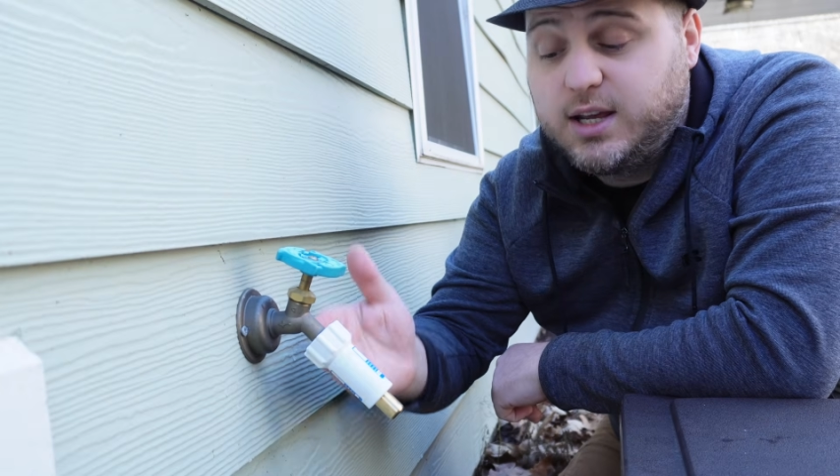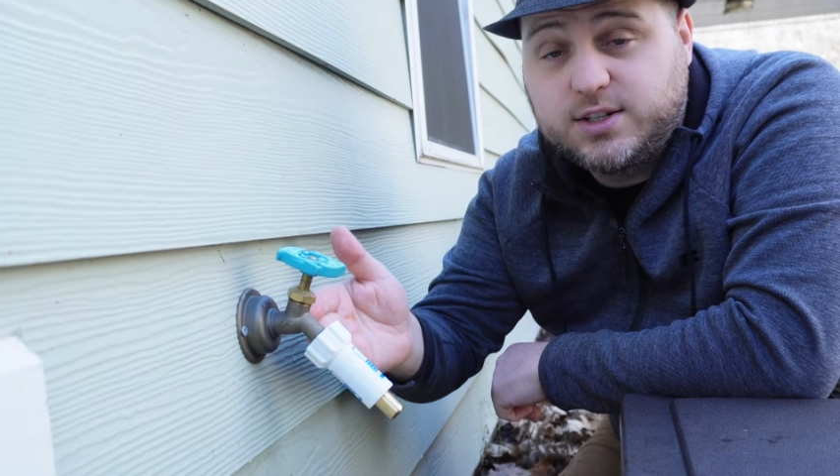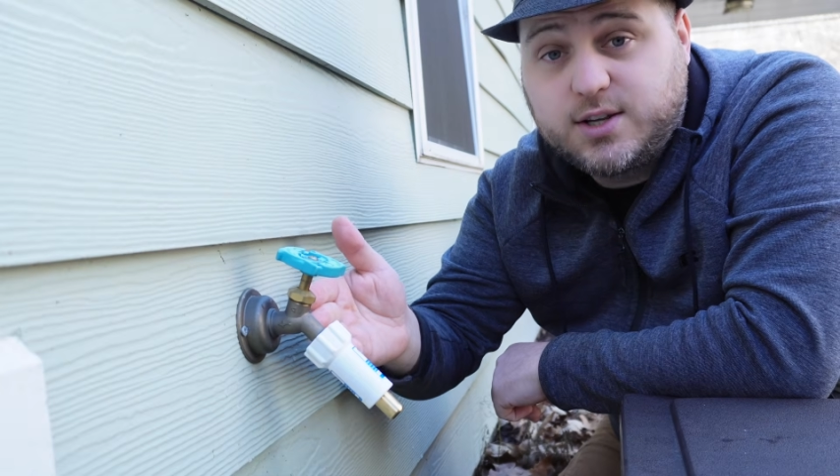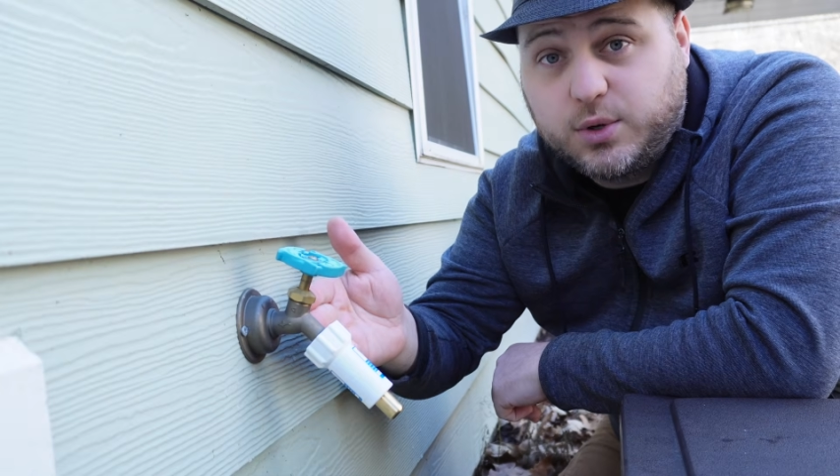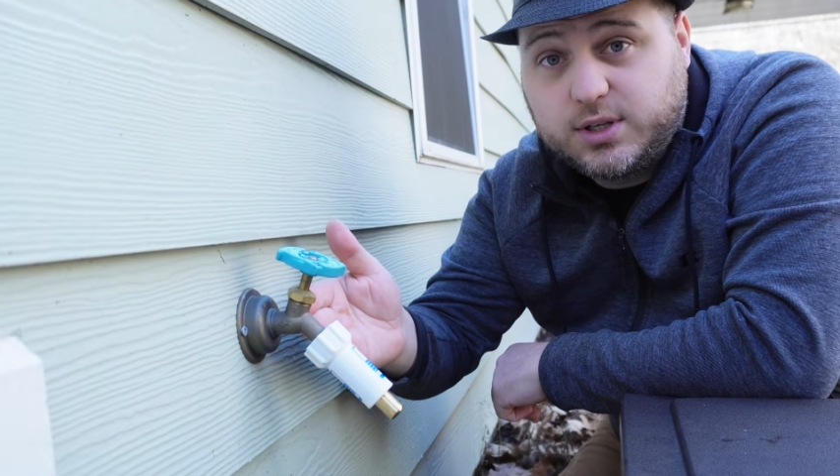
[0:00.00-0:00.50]

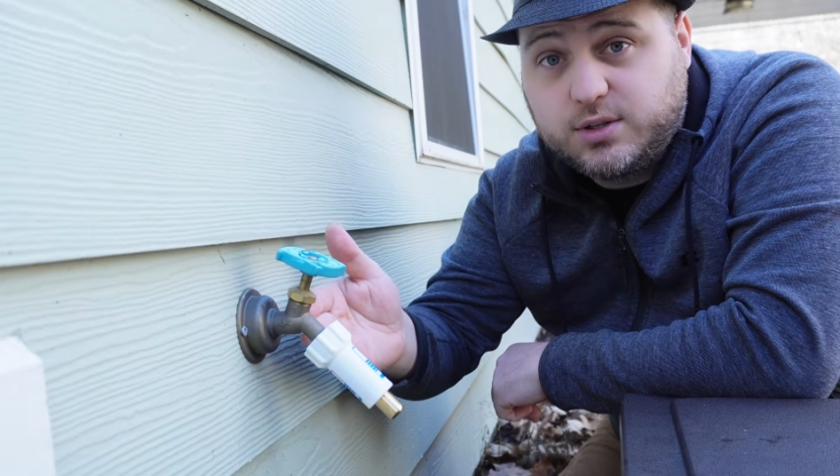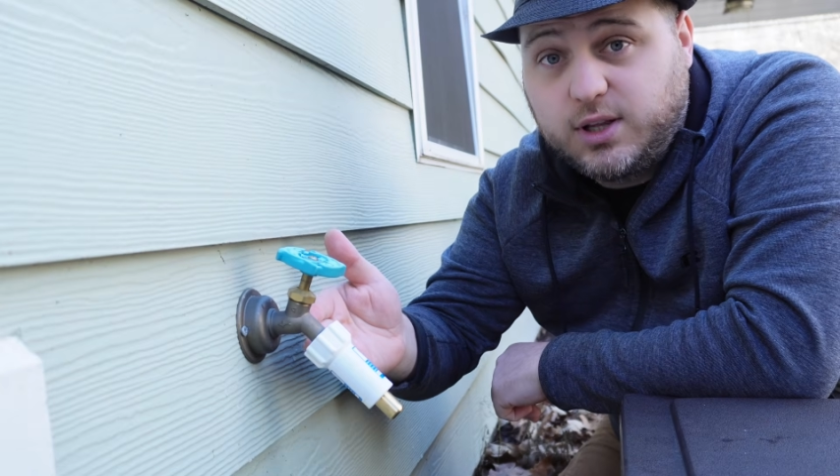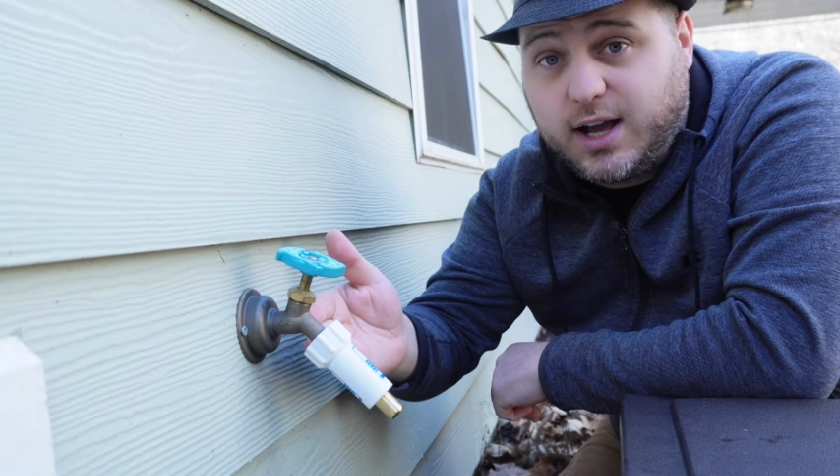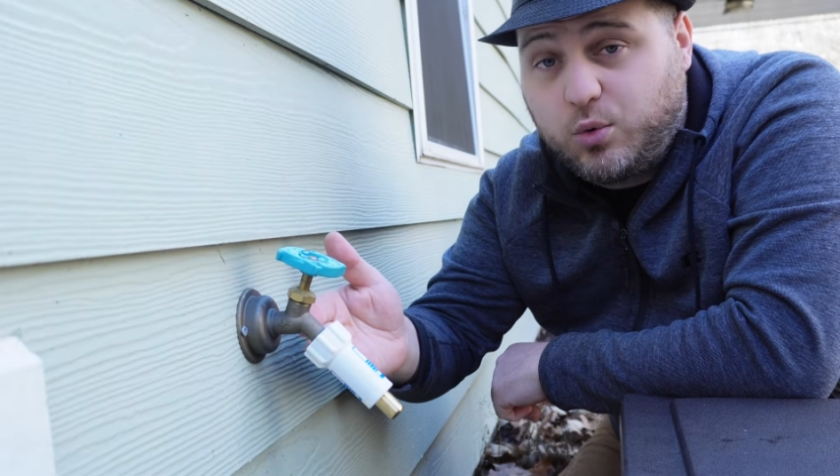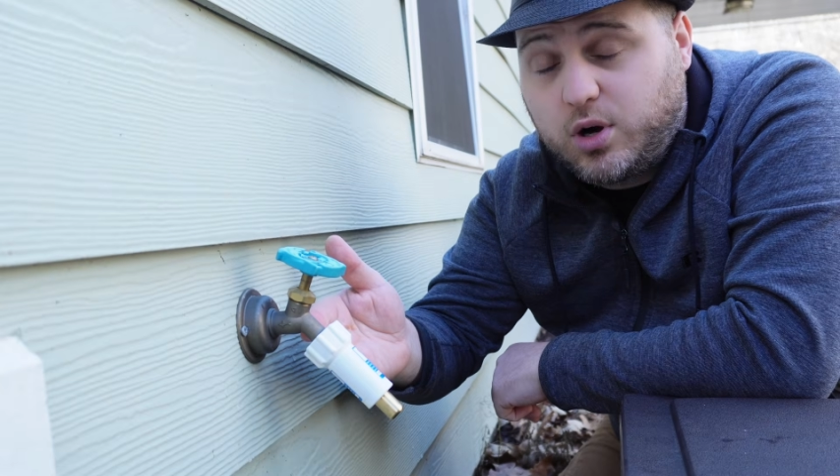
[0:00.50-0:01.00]
it's going to
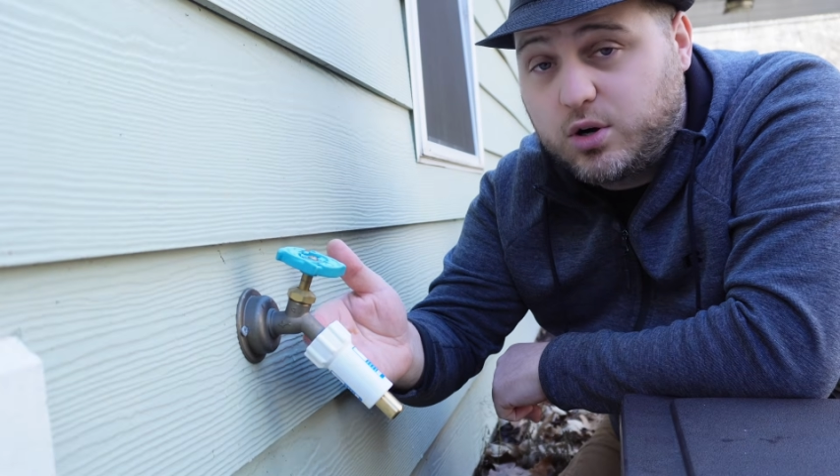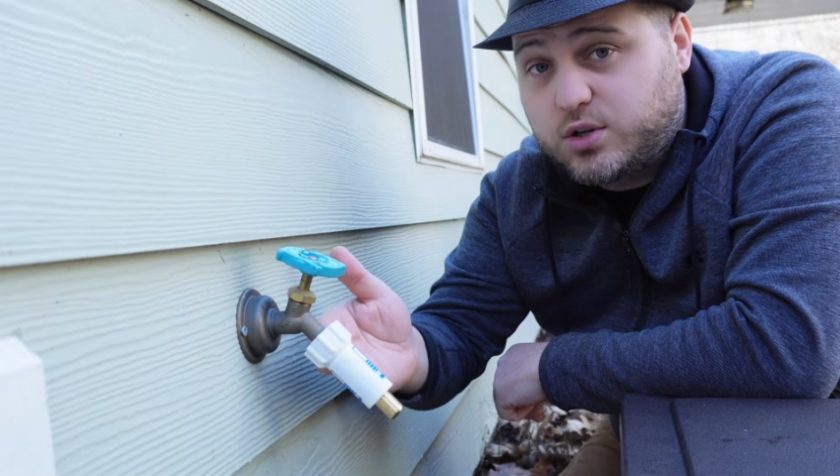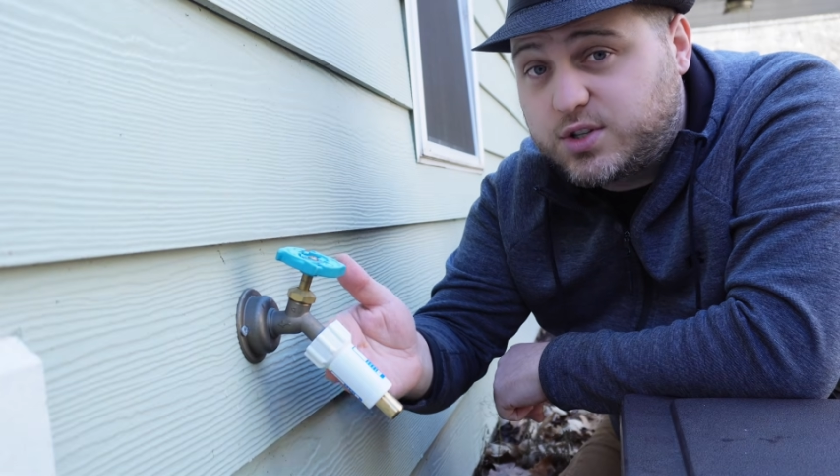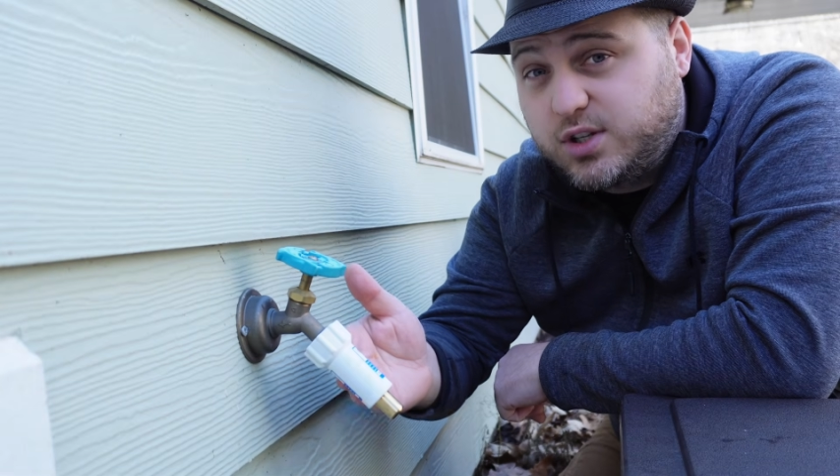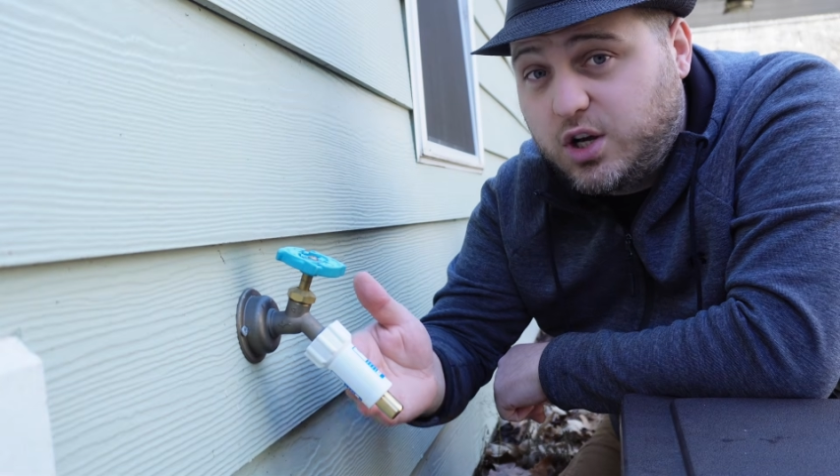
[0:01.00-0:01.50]
allow water
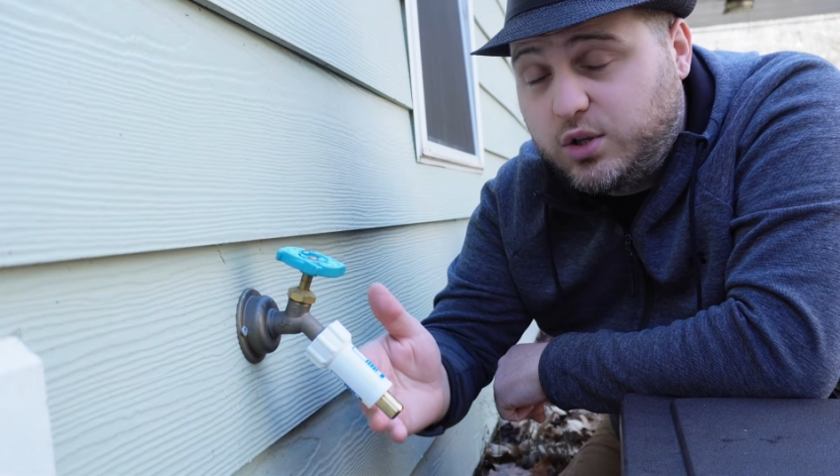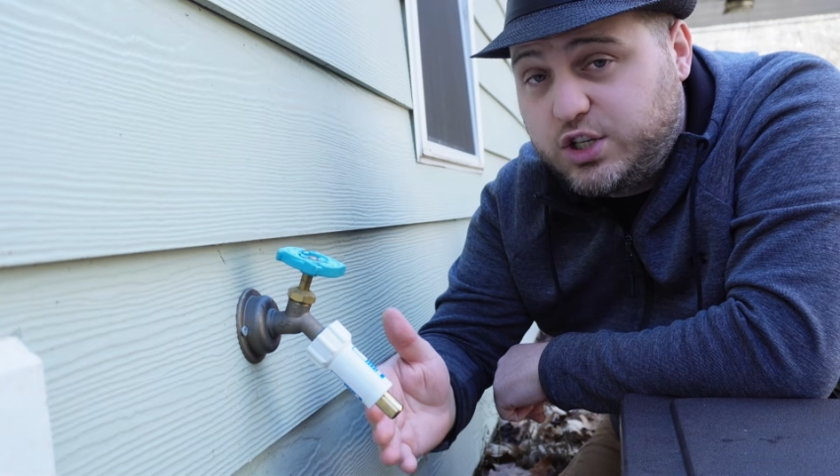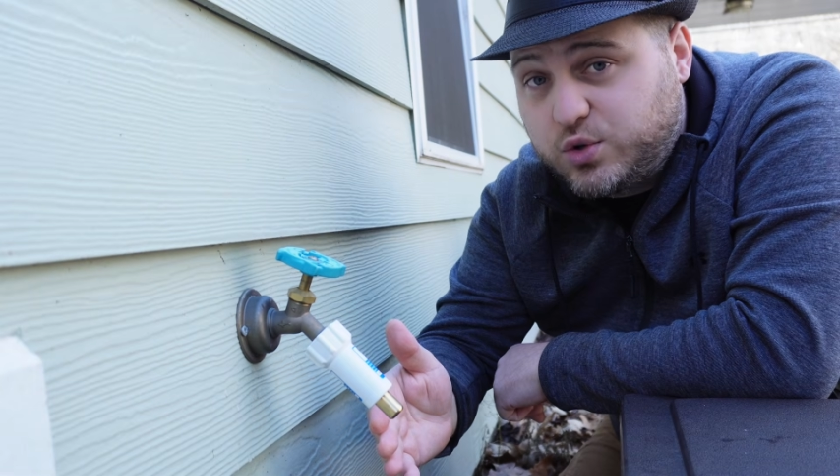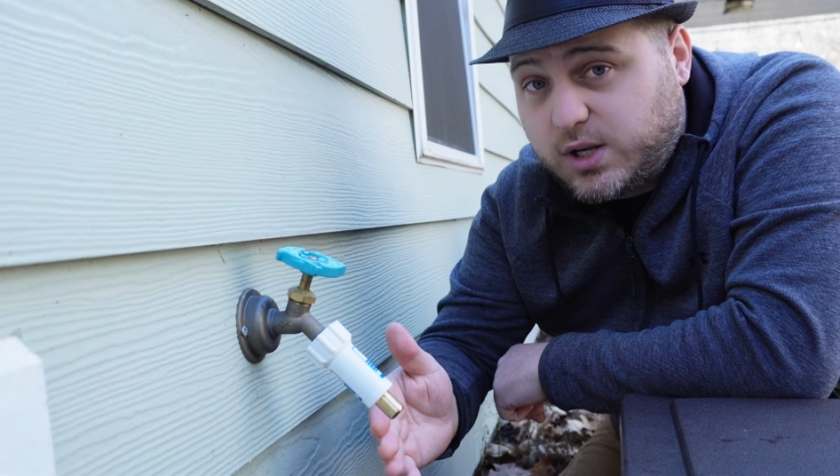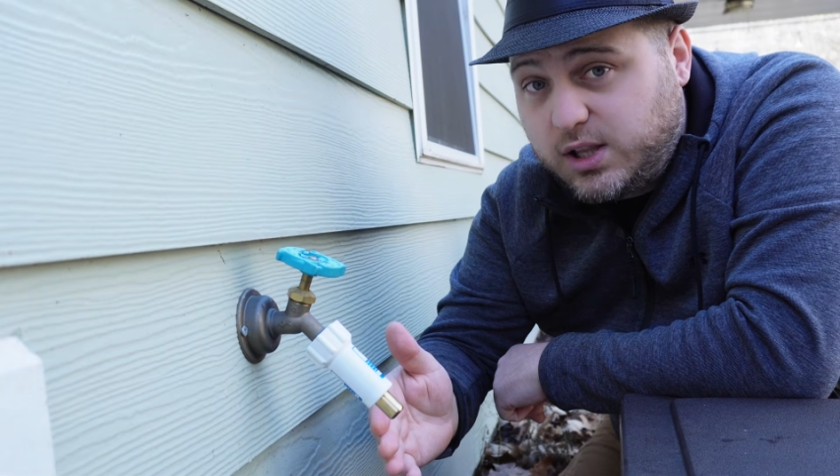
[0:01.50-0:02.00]
to slowly
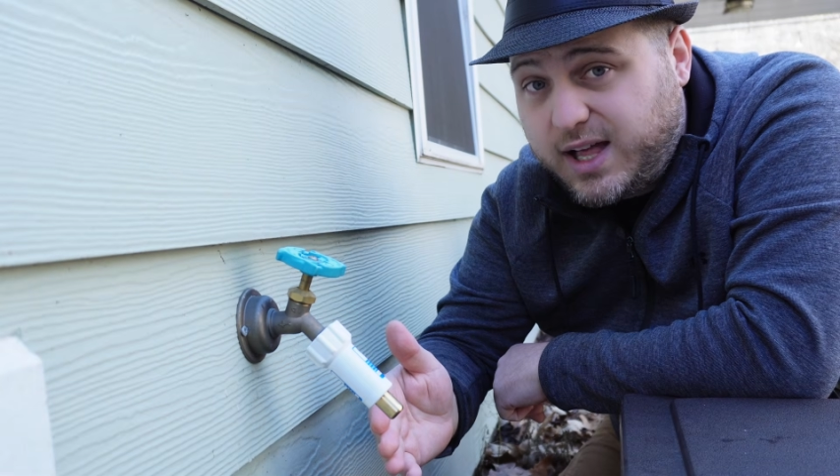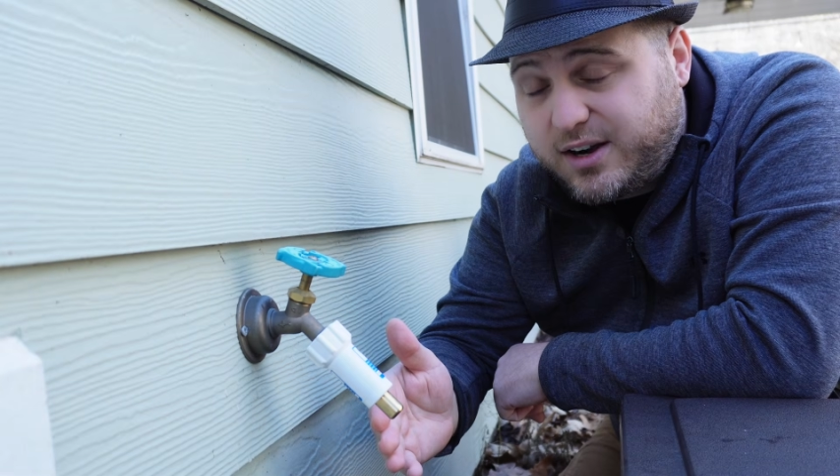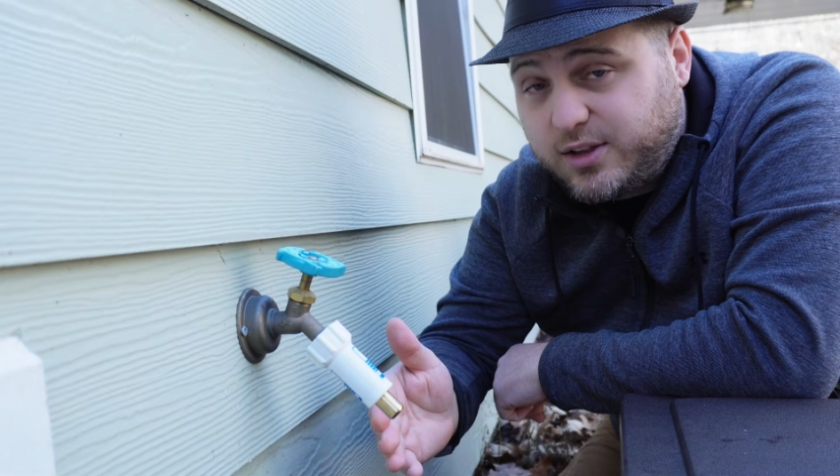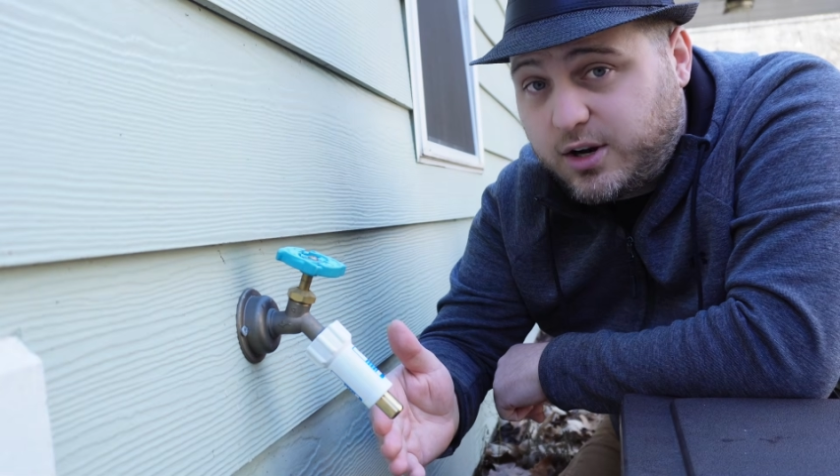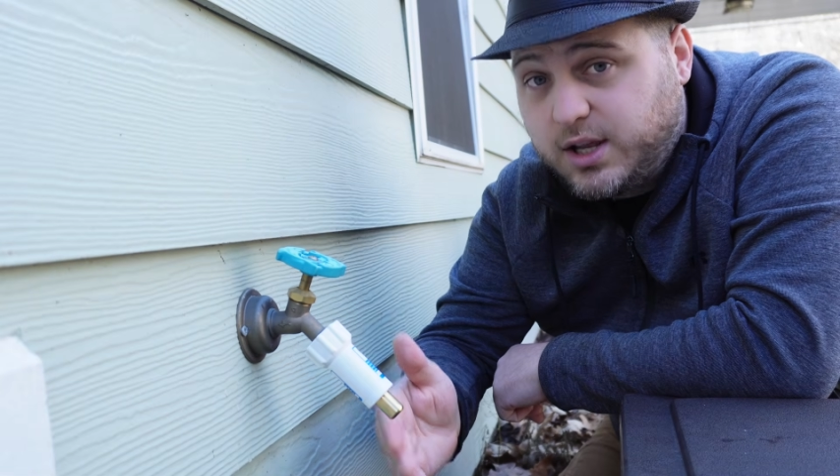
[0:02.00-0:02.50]
trickle out
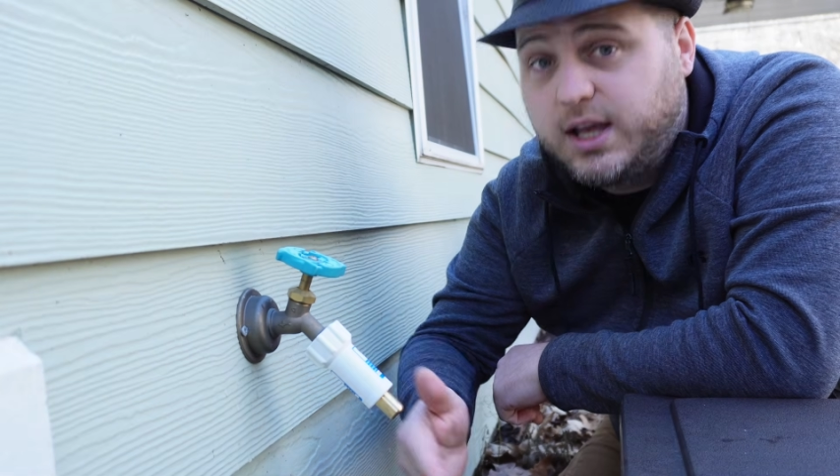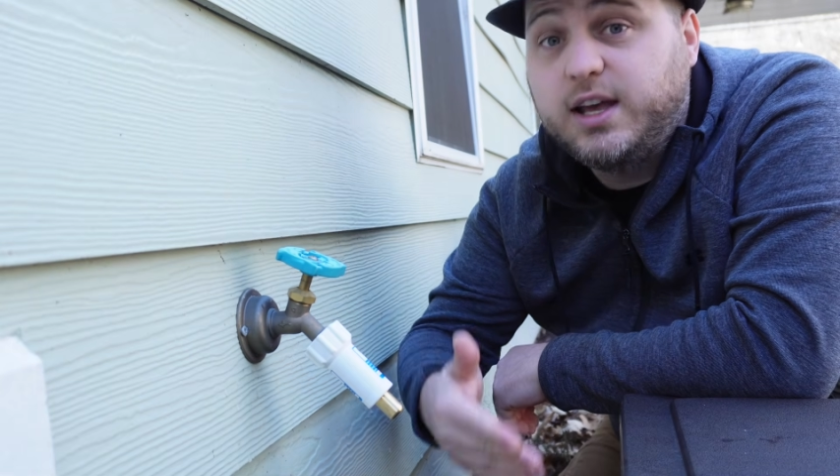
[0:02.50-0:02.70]
of there.